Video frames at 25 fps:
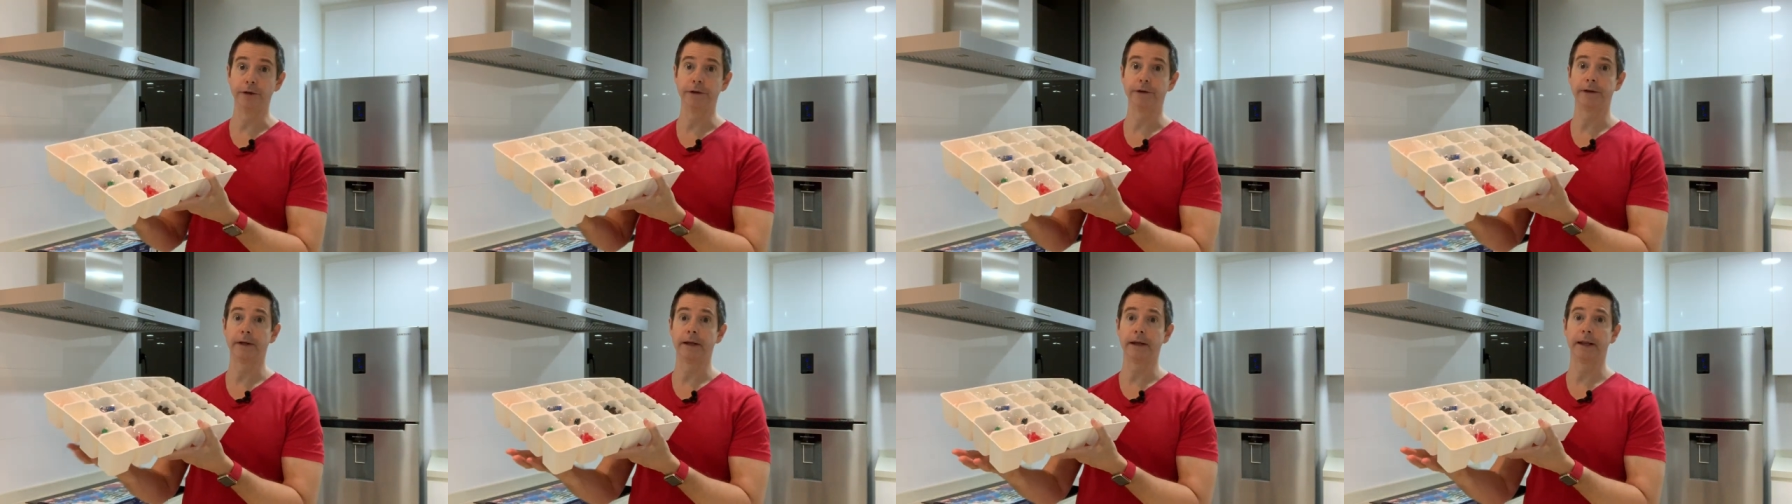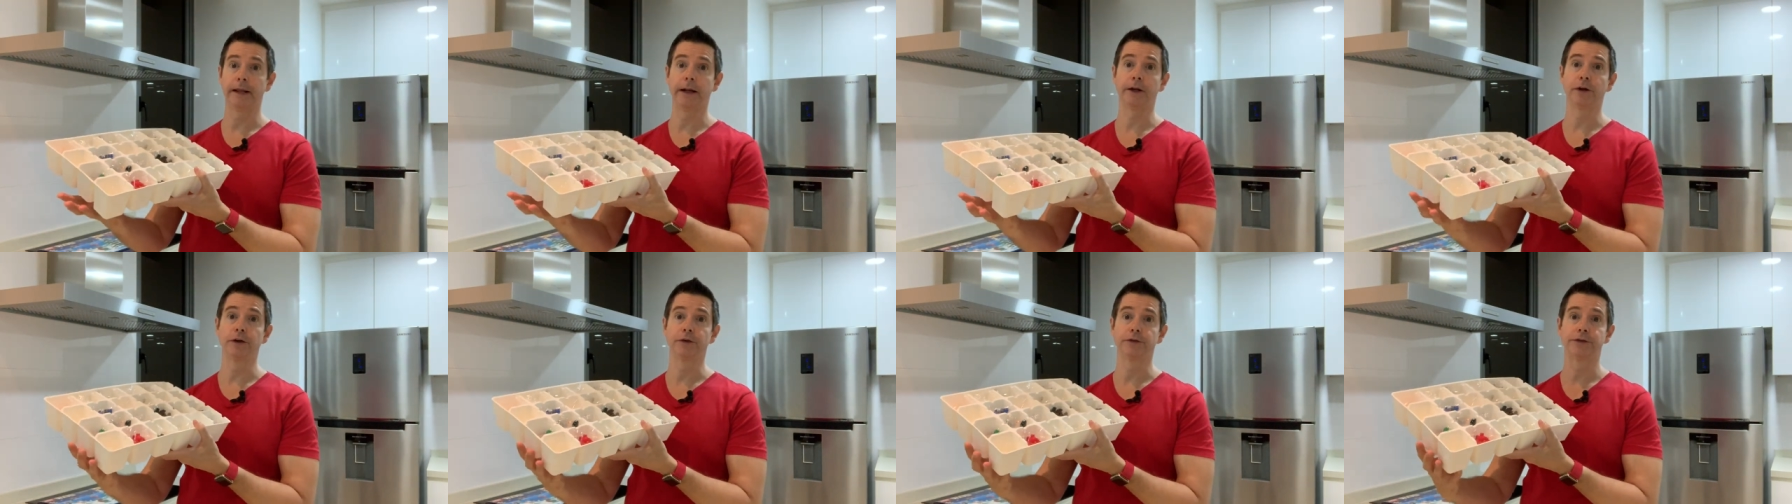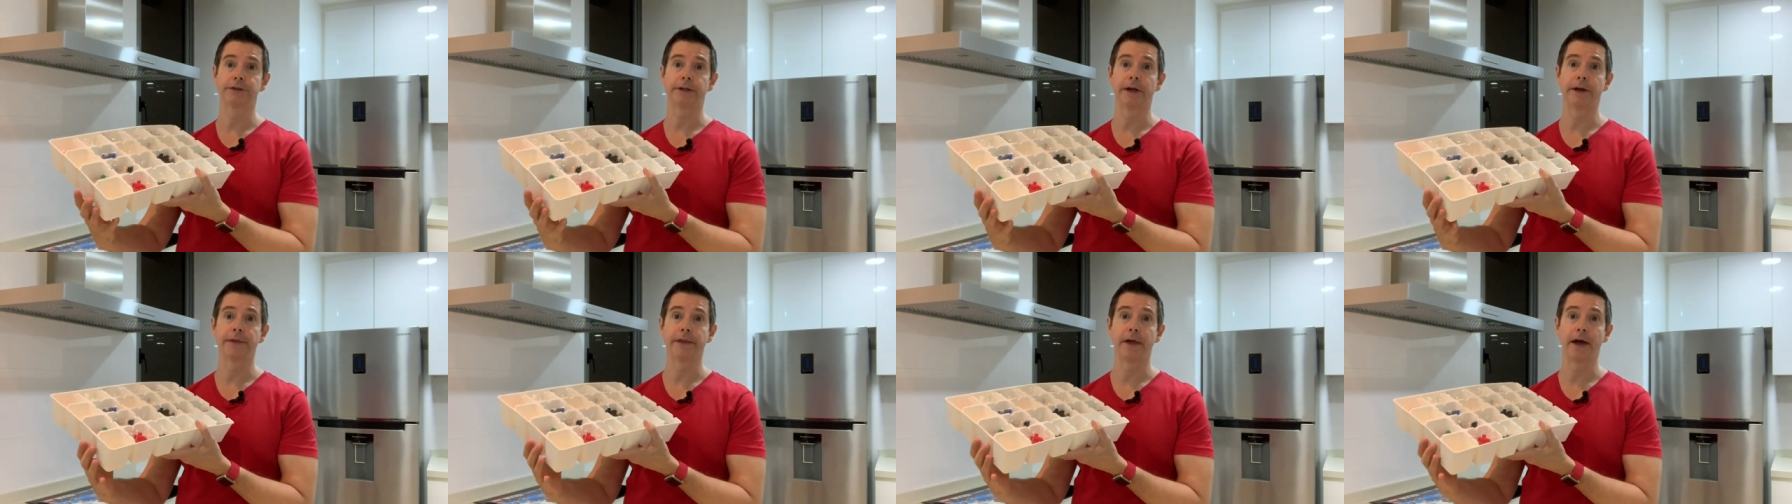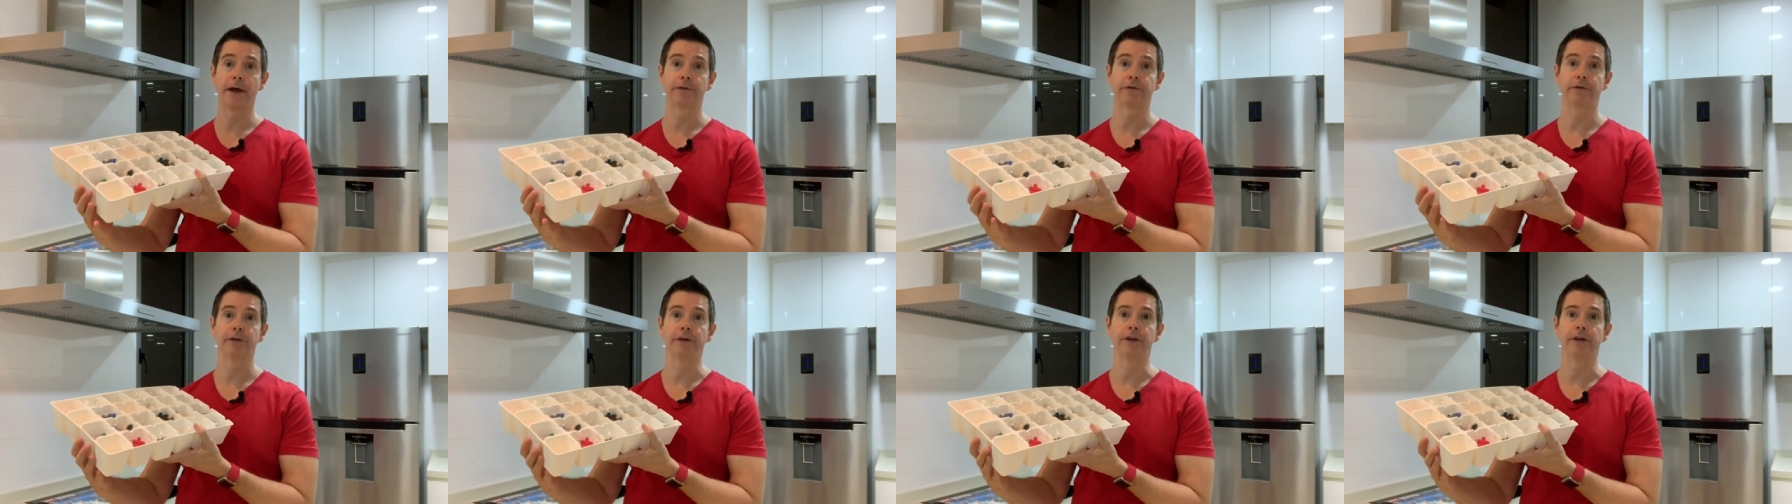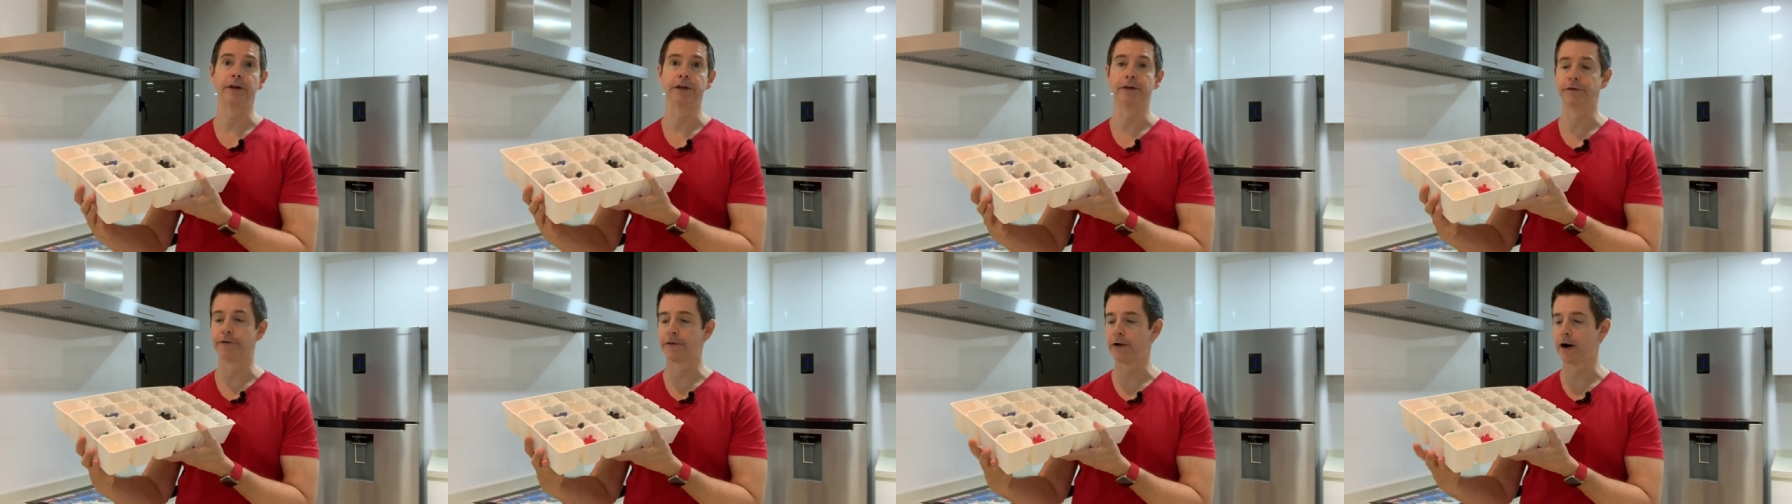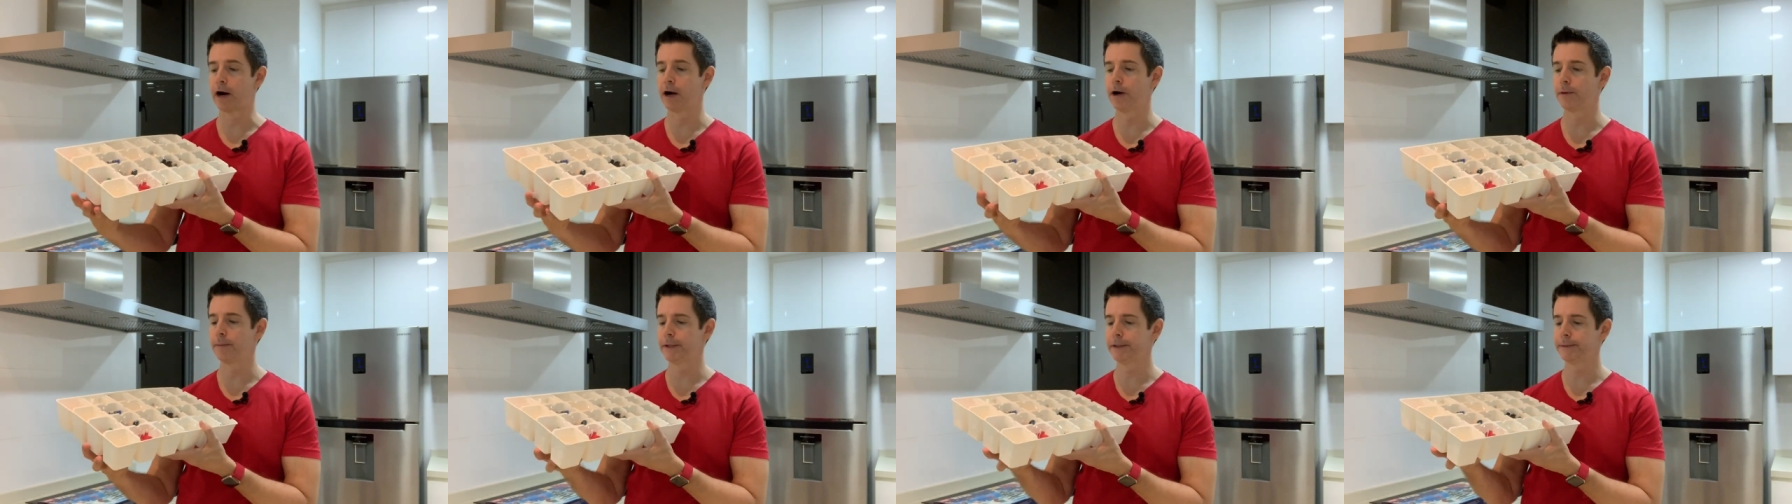that Lego's done that for the
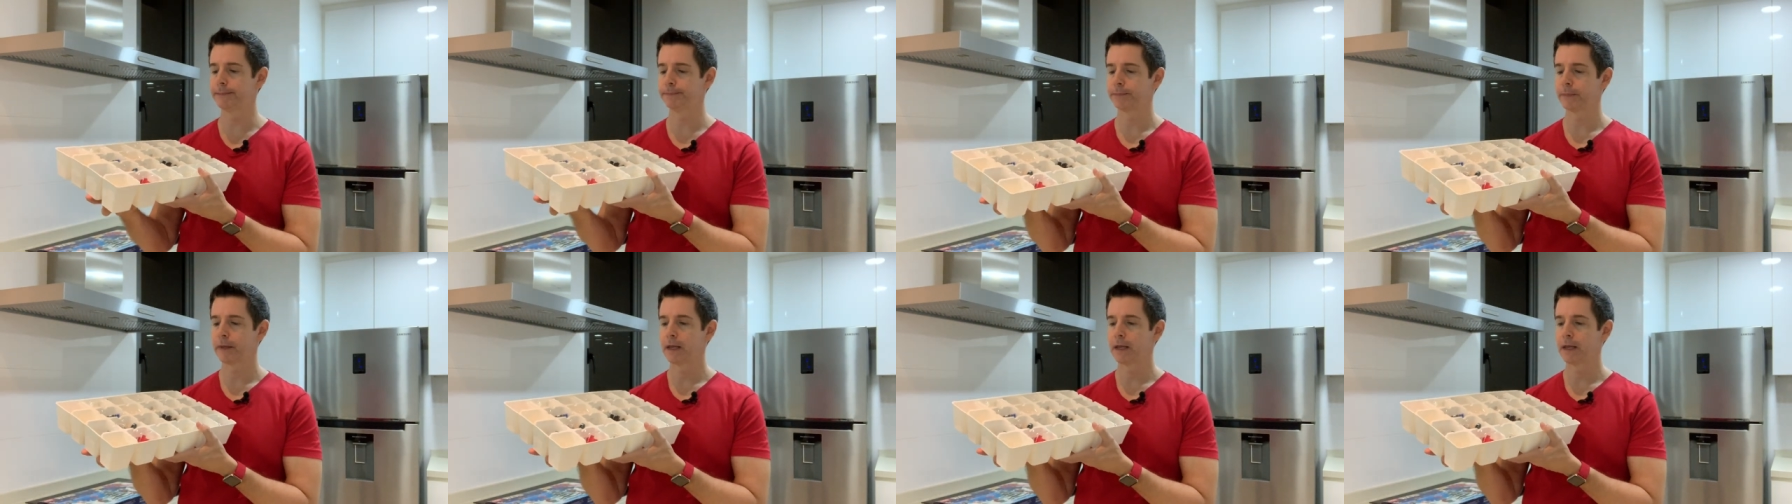environment,